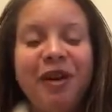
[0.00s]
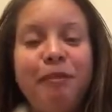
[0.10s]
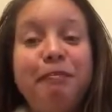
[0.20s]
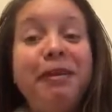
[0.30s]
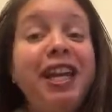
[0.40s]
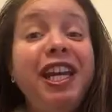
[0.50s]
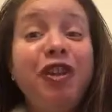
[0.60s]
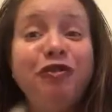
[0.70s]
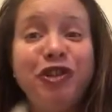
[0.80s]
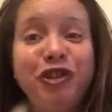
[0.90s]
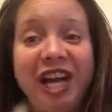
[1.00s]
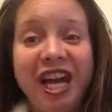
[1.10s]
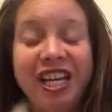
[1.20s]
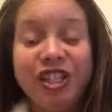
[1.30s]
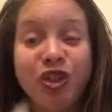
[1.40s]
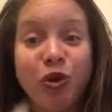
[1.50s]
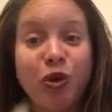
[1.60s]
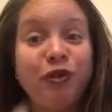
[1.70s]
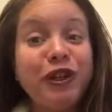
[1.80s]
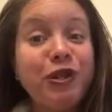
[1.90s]
Many of you guys who
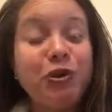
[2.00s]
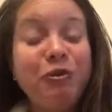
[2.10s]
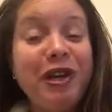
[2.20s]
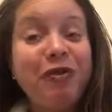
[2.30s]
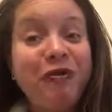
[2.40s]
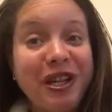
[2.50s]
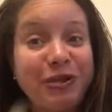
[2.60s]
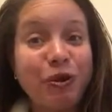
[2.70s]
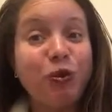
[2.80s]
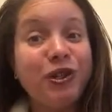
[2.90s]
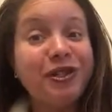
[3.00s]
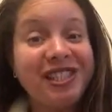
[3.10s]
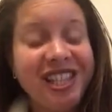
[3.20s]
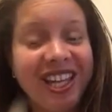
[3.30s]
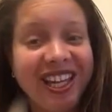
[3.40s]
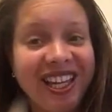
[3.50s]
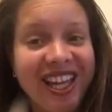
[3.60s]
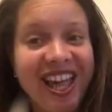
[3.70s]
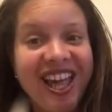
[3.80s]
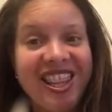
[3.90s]
are friends with me on Facebook will see
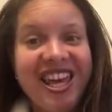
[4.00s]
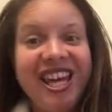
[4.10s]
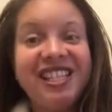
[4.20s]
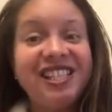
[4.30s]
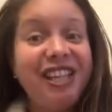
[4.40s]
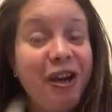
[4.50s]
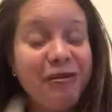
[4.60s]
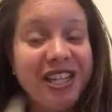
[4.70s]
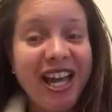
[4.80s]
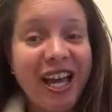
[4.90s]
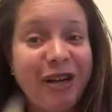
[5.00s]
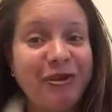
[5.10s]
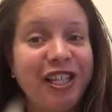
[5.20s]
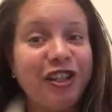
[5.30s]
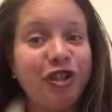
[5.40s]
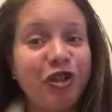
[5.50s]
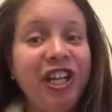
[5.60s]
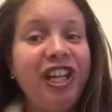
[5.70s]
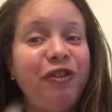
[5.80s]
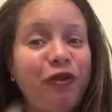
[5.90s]
that sometimes at
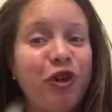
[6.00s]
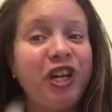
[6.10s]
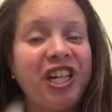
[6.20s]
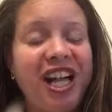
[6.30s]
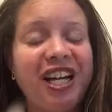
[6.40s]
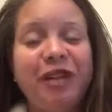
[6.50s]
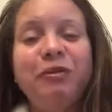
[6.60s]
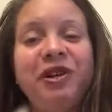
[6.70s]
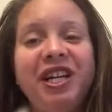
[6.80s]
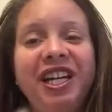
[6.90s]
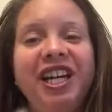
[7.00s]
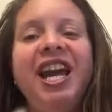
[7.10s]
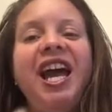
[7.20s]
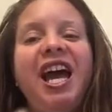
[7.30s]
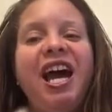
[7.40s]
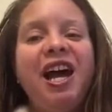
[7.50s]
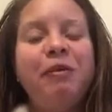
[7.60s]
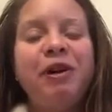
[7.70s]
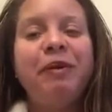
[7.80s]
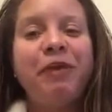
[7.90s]
three, four o'clock in the morning,
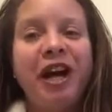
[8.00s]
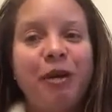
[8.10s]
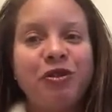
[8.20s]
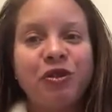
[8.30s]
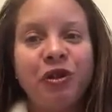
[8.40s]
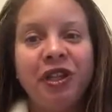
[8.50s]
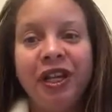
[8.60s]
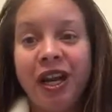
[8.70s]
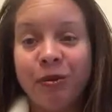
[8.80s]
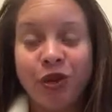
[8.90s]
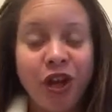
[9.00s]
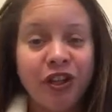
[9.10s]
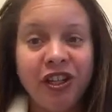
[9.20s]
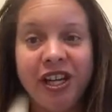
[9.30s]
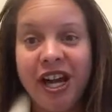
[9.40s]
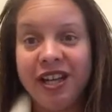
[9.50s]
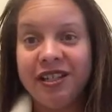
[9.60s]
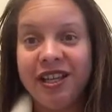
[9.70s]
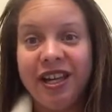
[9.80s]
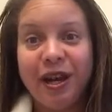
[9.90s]
I'm up, I'm scrolling, I'm talking to you
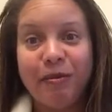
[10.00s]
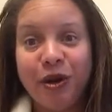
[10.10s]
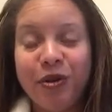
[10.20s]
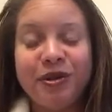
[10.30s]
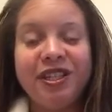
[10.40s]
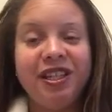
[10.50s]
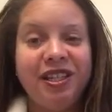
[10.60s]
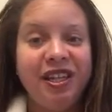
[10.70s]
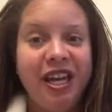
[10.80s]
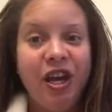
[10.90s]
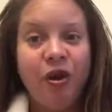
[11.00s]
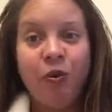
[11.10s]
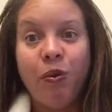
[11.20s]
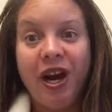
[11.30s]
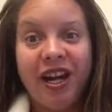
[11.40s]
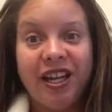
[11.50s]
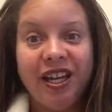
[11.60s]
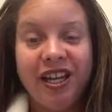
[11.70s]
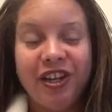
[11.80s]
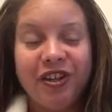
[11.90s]
guys, and I'm posting. Why
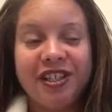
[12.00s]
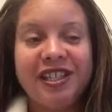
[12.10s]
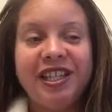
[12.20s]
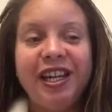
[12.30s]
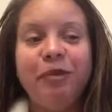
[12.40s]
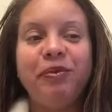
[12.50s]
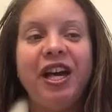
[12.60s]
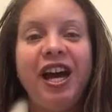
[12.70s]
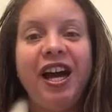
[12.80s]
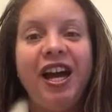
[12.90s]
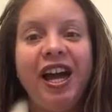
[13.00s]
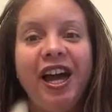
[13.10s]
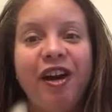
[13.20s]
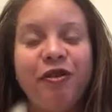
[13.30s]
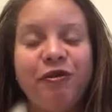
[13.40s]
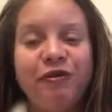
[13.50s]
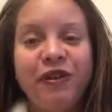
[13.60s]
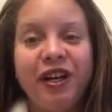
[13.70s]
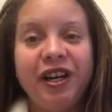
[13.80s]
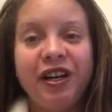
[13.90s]
can't I go to sleep? I have
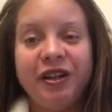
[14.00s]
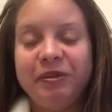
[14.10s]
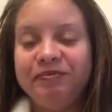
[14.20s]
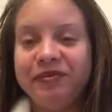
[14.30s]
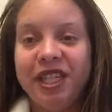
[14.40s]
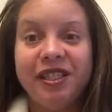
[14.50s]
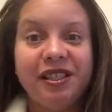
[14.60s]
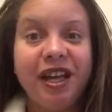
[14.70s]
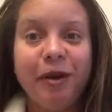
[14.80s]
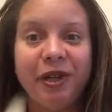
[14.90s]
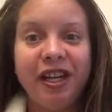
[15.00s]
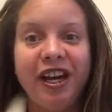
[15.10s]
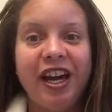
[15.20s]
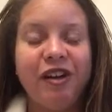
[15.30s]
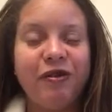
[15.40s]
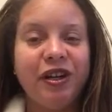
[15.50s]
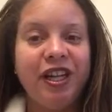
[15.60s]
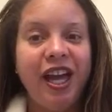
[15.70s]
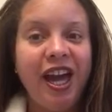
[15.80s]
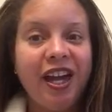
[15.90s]
um, insomnia. I have a
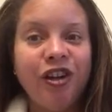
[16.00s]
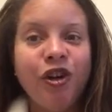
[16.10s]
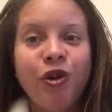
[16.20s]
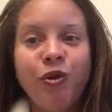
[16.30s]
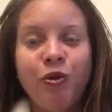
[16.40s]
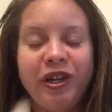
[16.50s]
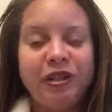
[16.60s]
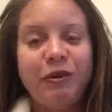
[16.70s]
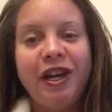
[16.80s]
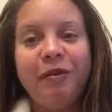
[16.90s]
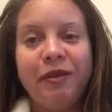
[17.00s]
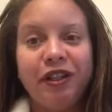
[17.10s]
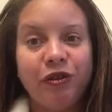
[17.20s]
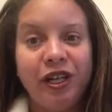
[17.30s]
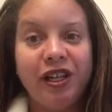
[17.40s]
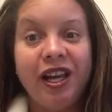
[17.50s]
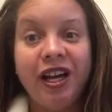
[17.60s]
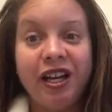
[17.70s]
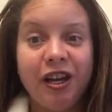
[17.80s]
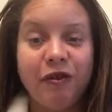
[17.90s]
cat who wakes me up at three
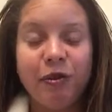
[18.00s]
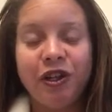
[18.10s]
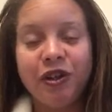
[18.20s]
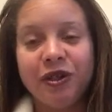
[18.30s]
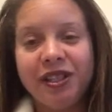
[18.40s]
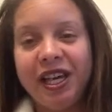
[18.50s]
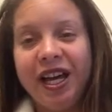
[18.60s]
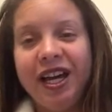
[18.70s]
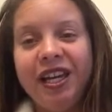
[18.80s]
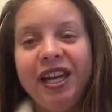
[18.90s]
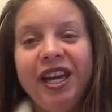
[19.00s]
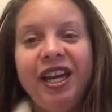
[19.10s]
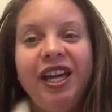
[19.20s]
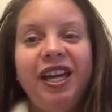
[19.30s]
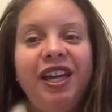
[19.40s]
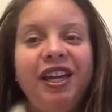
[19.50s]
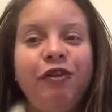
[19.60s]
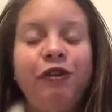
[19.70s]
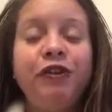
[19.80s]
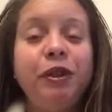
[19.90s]
o'clock every morning to go outside
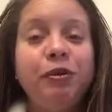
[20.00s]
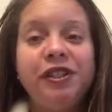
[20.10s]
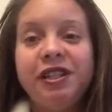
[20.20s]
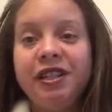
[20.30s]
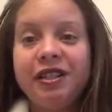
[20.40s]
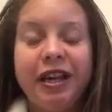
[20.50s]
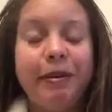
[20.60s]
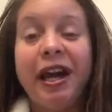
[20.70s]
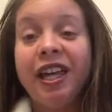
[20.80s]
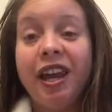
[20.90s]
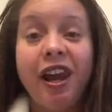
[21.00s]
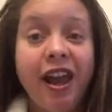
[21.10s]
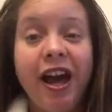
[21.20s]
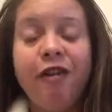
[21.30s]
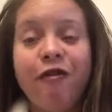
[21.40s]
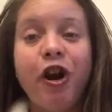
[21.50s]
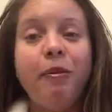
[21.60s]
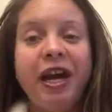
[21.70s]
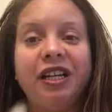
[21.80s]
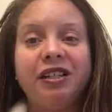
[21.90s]
and 50% of the time I cannot
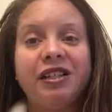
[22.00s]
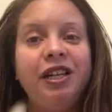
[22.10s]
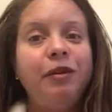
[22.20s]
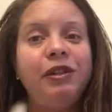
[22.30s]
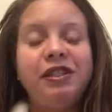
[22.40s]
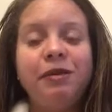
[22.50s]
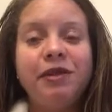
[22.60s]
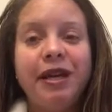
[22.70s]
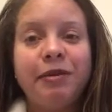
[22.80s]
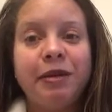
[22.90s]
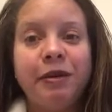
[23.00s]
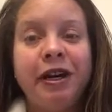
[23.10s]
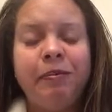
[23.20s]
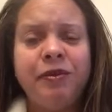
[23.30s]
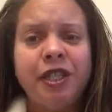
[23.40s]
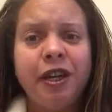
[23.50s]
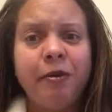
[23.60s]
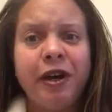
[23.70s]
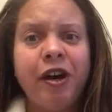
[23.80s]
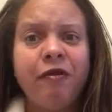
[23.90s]
fall back to sleep. And sometimes I'm up
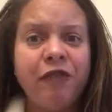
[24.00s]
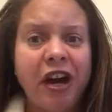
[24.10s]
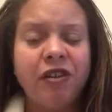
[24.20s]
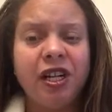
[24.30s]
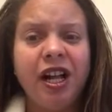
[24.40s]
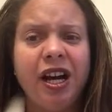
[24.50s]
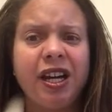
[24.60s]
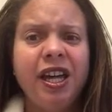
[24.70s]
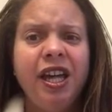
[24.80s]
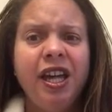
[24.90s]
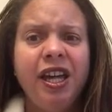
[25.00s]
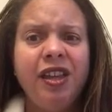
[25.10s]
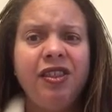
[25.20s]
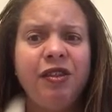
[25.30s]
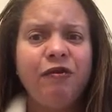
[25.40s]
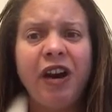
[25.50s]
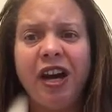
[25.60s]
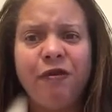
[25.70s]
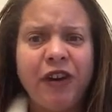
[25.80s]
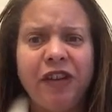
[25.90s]
until about five o'clock and
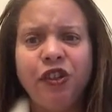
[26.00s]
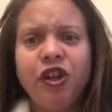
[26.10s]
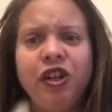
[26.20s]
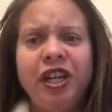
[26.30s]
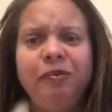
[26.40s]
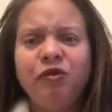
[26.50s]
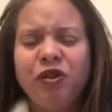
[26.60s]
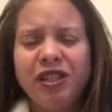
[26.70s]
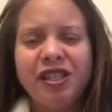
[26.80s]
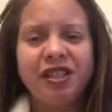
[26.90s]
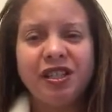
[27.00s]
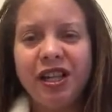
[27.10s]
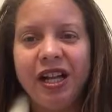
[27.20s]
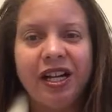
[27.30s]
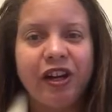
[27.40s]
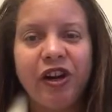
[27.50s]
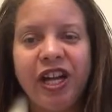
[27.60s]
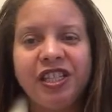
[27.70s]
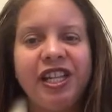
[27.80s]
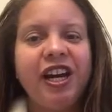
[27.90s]
5, 5.30, around 6 o'clock I
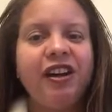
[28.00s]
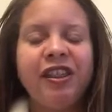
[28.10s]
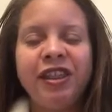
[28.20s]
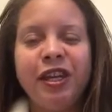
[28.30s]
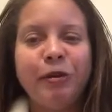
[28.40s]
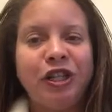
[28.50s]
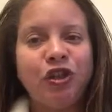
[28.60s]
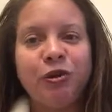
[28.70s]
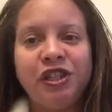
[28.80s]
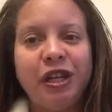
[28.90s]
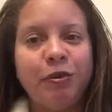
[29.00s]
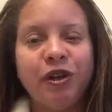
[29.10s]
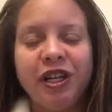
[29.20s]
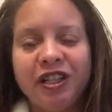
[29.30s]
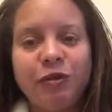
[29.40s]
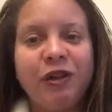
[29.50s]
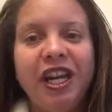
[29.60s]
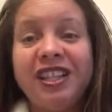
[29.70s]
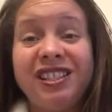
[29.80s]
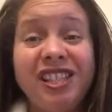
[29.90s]
crash out and then my German Shepherd hits
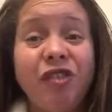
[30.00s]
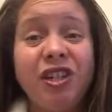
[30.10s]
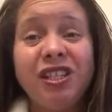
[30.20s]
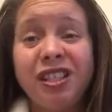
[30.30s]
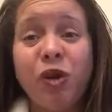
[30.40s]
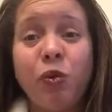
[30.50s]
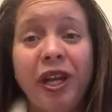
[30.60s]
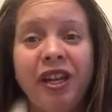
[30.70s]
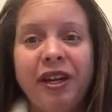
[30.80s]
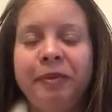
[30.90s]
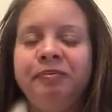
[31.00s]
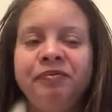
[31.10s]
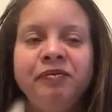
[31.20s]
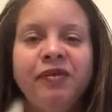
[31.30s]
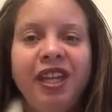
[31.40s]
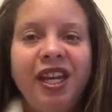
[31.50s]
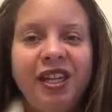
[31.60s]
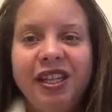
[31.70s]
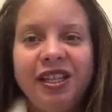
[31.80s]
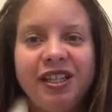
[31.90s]
me at 7 to say wake up.
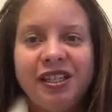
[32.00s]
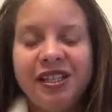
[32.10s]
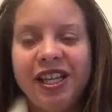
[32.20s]
And needless to